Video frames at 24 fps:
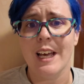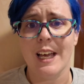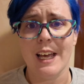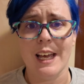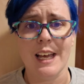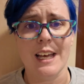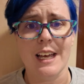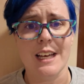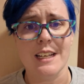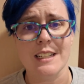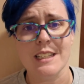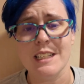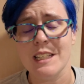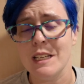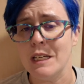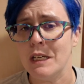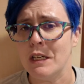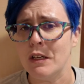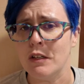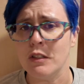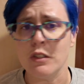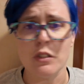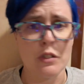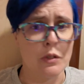and
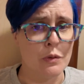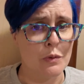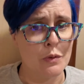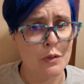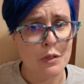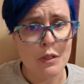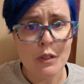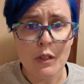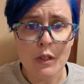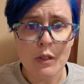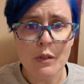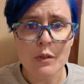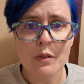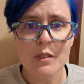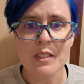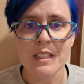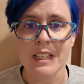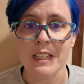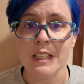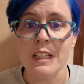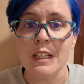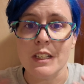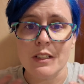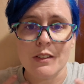he sews clothes,
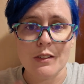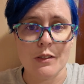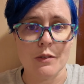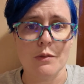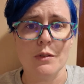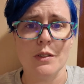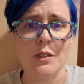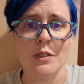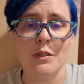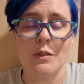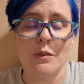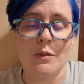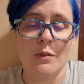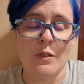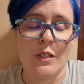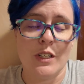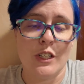and he had sewn his own